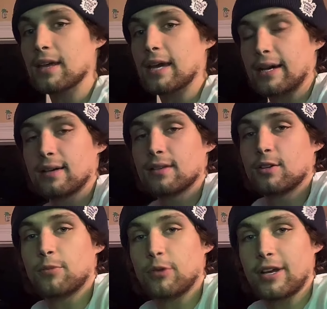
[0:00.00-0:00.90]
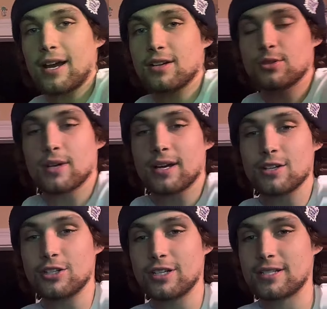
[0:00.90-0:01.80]
Yeah, they're putting actual
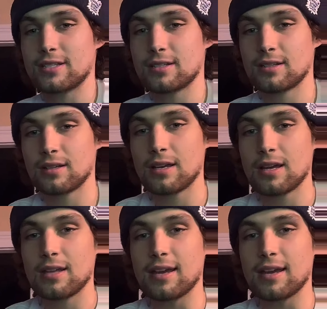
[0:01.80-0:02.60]
address. No, yeah.